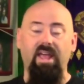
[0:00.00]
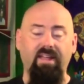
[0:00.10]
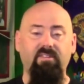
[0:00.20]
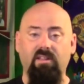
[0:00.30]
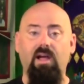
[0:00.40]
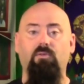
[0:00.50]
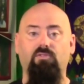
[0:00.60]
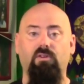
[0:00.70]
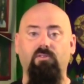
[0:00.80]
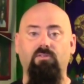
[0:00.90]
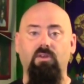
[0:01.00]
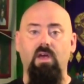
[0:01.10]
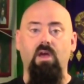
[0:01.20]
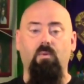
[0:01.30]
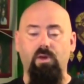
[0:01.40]
It's a cloud service
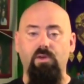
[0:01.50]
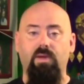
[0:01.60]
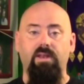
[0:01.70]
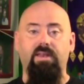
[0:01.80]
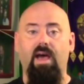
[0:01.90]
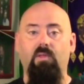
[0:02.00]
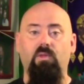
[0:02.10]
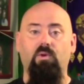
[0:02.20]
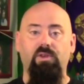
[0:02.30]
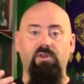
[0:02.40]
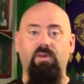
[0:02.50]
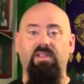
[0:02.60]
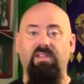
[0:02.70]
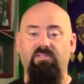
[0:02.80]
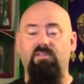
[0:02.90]
where you can download and you
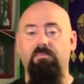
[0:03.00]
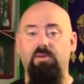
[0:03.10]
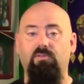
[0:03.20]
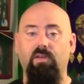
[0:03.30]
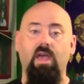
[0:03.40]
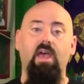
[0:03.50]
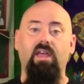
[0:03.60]
can listen to music.